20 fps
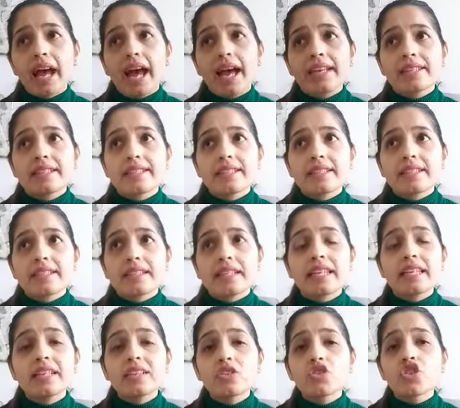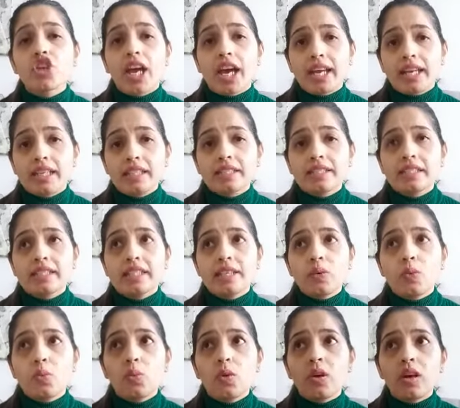as the inner child
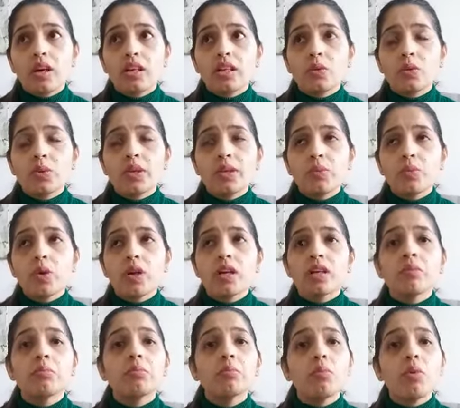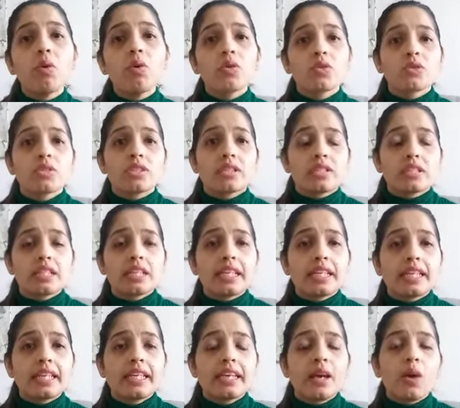we work
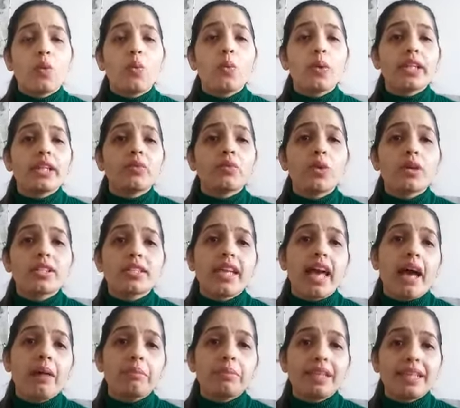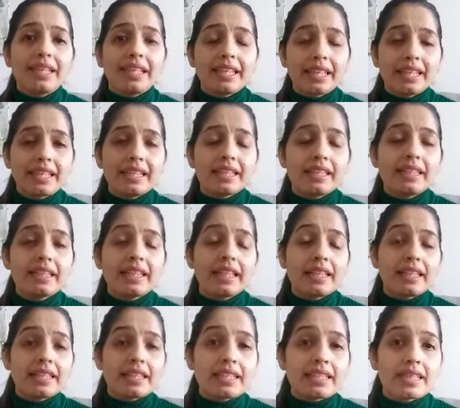mostly with what's happening here
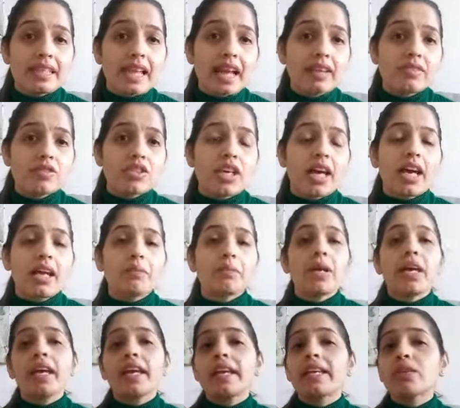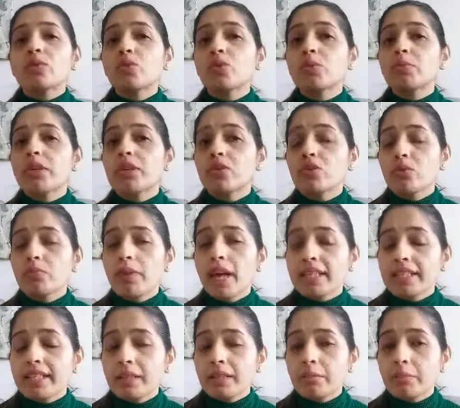in this lifetime. It could be a
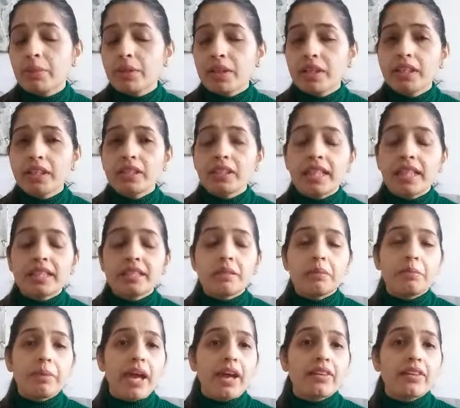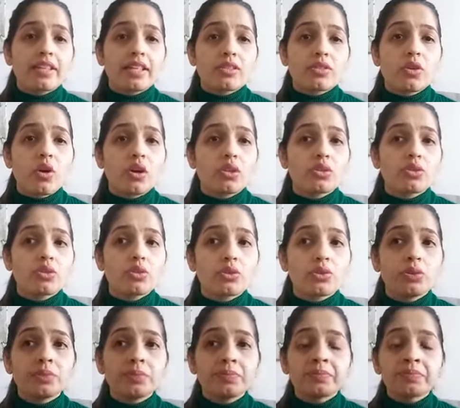traumatic birth that the parent has gone
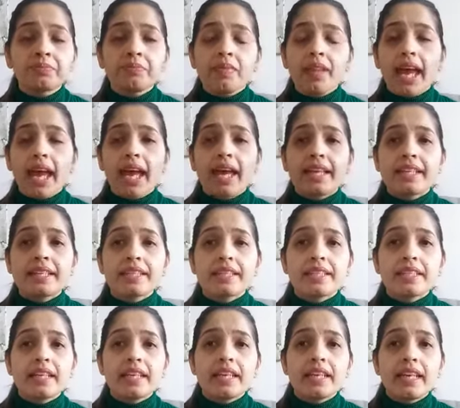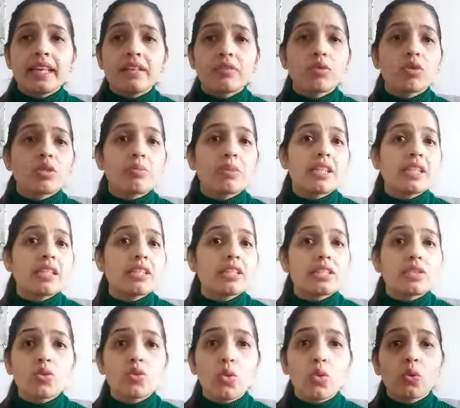through, and it was being
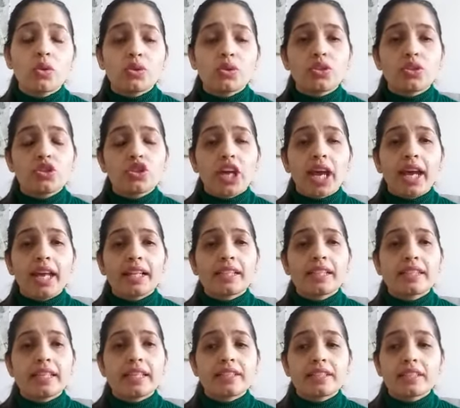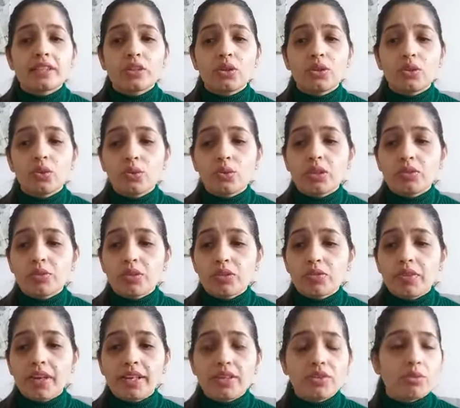told to the child that, you know, it was
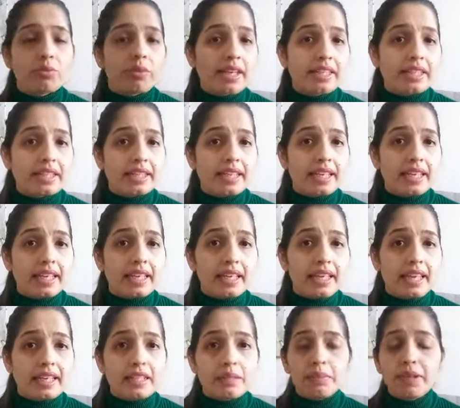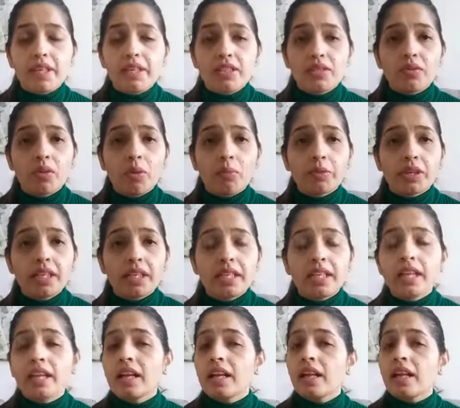a very traumatic experience for
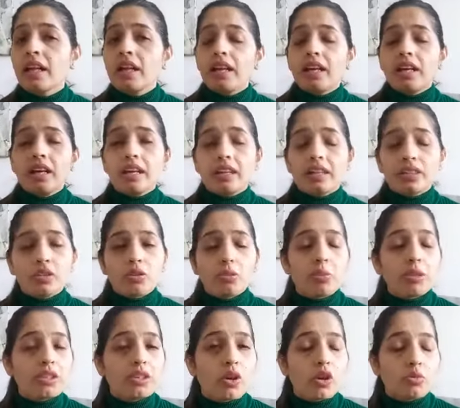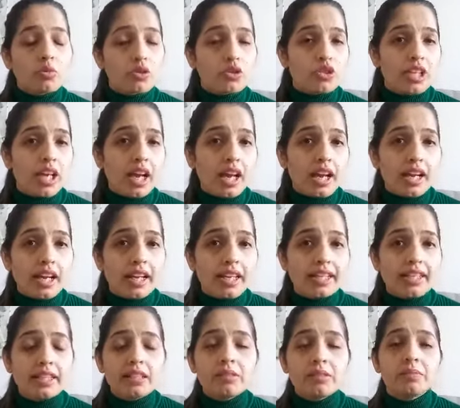me. Your mother almost
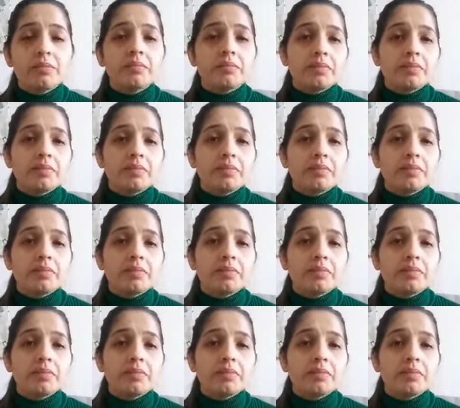died,